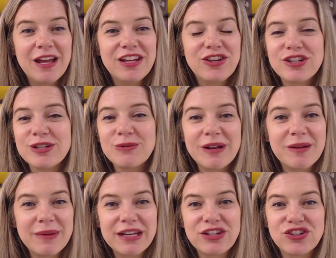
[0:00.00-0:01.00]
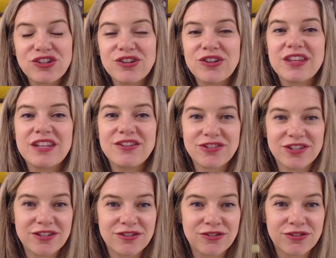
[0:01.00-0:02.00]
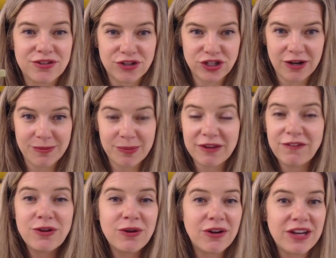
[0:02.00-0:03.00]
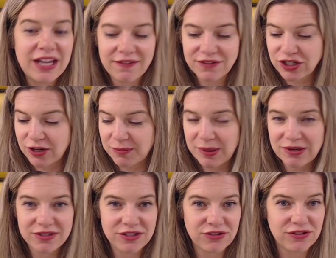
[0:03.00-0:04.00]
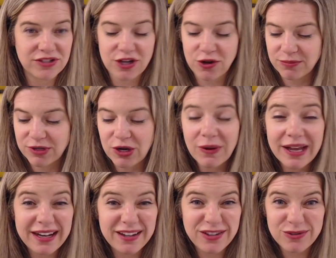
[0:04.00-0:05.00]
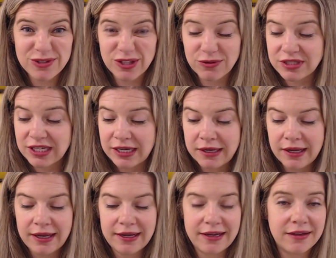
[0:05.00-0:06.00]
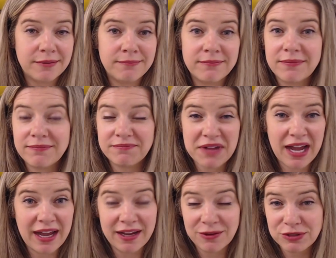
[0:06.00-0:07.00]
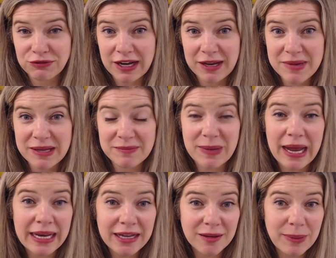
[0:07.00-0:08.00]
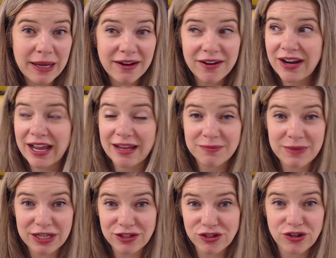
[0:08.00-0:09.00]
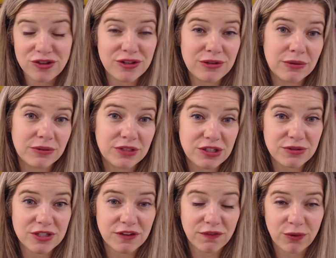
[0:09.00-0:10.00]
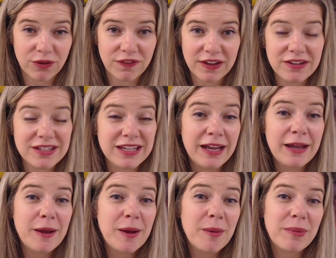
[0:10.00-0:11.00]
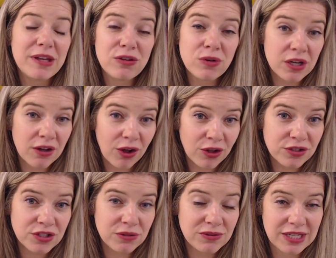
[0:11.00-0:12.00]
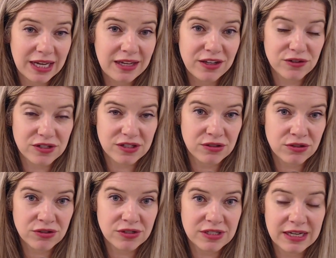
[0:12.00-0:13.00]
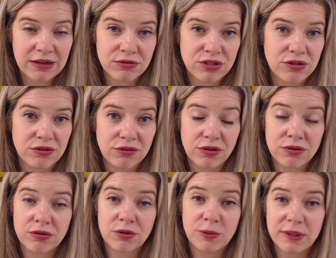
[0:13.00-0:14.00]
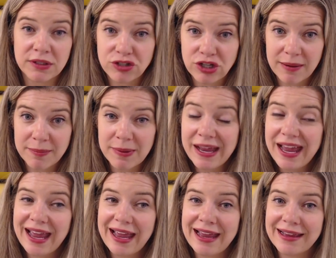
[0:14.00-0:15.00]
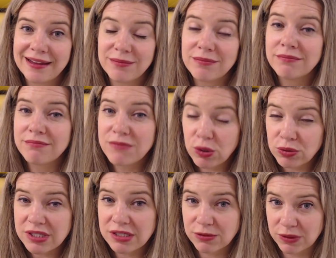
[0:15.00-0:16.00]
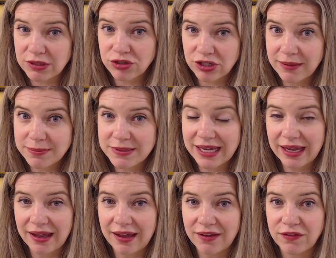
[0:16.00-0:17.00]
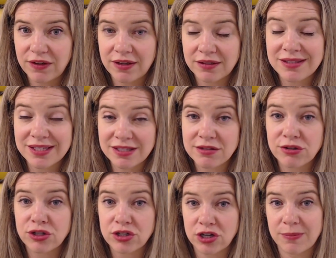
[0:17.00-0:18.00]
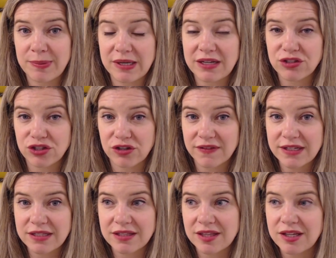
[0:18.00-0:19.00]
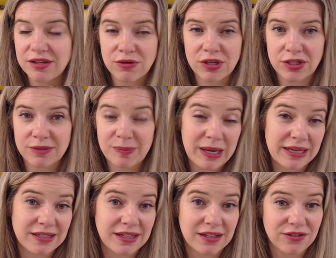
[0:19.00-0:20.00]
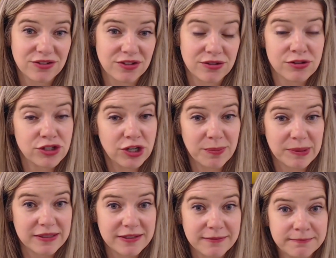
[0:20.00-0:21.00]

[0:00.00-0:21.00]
You just want to make sure that your scissors are sharp. If you already have a sharp pair of scissors at home, go ahead and use those. I always recommend buying a pair and making sure that you only use it for felt. But you could also take your scissors down to your local quilt shop, and most quilt shops have a scissor sharpening service that you could pay to get your scissors sharpened.